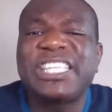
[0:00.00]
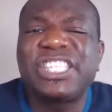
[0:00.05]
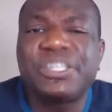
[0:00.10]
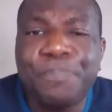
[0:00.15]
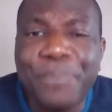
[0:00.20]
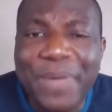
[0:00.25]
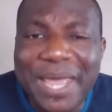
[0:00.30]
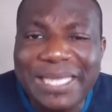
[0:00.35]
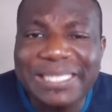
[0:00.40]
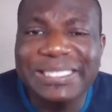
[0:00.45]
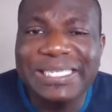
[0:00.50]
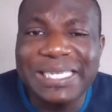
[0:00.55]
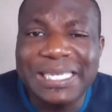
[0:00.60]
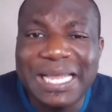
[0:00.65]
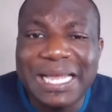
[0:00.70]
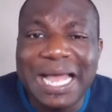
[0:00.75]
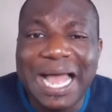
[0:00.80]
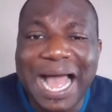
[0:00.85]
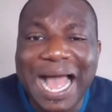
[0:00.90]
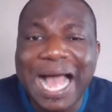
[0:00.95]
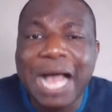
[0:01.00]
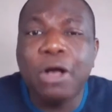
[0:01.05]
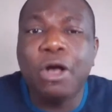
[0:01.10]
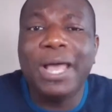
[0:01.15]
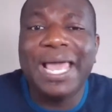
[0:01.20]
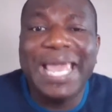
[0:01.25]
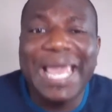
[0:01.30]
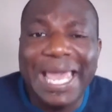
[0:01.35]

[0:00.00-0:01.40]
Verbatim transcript: expecting her or